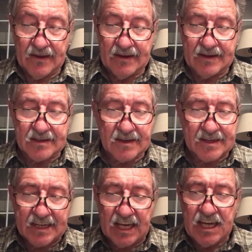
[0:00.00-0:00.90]
It's a
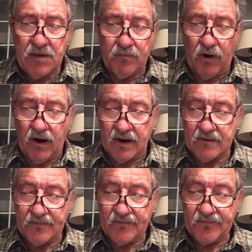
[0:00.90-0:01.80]
key part.
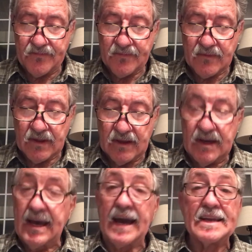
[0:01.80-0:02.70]

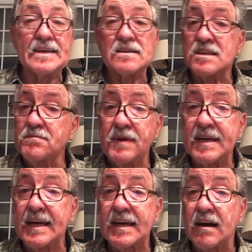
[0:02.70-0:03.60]
And in
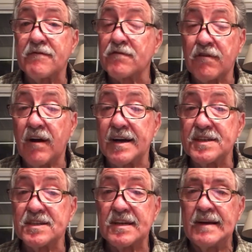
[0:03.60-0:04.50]
speaking of
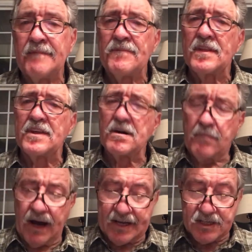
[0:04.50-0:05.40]
Christ, the
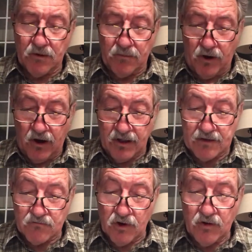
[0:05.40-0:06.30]
Apostle Paul
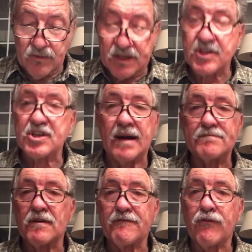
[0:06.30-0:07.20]
in Romans
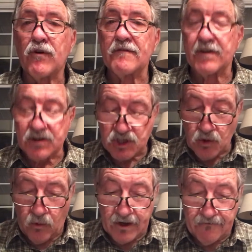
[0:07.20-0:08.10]
chapter 4, verse
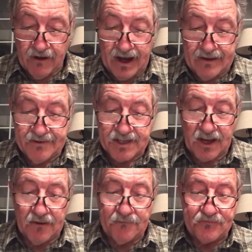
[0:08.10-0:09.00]
25
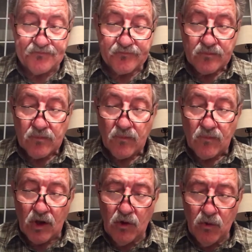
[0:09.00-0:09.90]
said,
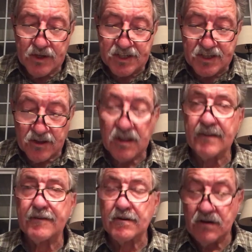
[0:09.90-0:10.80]
"Who was
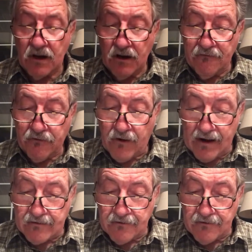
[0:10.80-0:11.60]
delivered for our